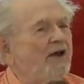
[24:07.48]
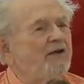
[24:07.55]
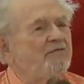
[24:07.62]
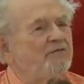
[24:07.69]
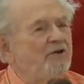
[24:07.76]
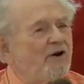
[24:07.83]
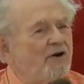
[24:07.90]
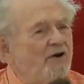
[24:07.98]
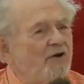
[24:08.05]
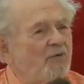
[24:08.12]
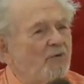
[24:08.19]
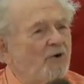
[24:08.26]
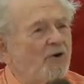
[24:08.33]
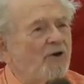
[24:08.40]
I have
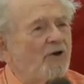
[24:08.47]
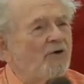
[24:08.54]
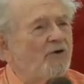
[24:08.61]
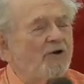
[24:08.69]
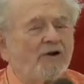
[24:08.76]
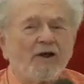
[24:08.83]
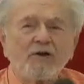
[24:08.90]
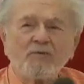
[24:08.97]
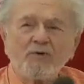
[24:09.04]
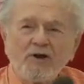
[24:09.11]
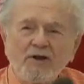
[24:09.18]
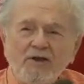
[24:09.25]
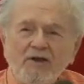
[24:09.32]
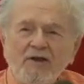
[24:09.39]
Darna working on it. I
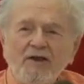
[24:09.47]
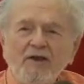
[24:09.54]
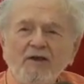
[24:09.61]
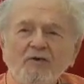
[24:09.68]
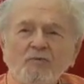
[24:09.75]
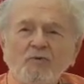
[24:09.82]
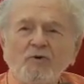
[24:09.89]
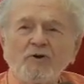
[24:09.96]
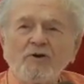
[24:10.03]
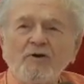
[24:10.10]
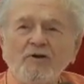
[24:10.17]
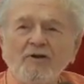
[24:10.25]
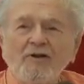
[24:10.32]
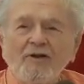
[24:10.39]
really
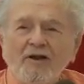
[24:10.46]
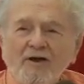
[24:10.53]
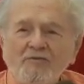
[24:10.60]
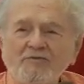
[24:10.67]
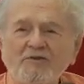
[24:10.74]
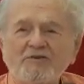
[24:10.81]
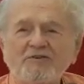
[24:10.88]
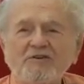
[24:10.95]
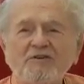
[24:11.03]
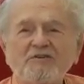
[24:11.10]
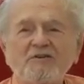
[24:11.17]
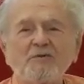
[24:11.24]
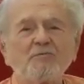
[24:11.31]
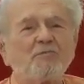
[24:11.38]
would love to see
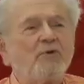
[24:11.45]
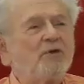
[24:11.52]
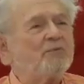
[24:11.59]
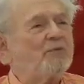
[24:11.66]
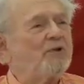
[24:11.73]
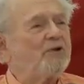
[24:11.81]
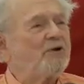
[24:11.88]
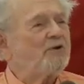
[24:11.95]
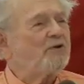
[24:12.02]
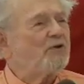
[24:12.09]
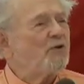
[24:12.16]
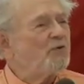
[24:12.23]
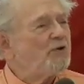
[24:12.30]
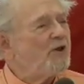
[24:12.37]
some people here
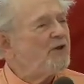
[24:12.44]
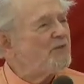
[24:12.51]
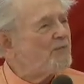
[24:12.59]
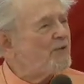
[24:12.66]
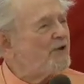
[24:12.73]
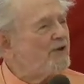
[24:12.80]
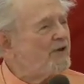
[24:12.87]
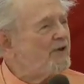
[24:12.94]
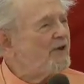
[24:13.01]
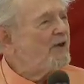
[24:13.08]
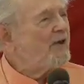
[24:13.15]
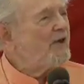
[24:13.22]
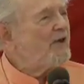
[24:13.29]
donate money